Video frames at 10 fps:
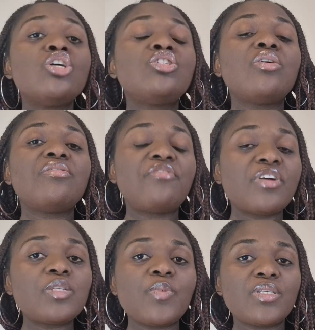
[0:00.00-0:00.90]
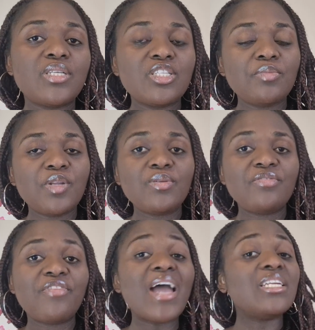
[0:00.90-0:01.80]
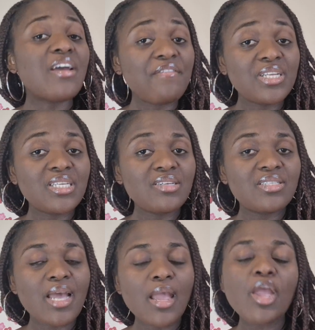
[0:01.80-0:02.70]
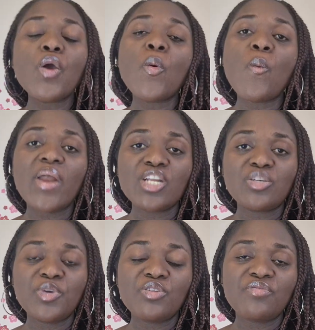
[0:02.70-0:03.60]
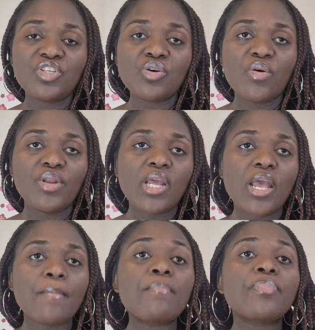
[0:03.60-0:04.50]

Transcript: so you're the first person to be notified every single day when I drop a new video on here.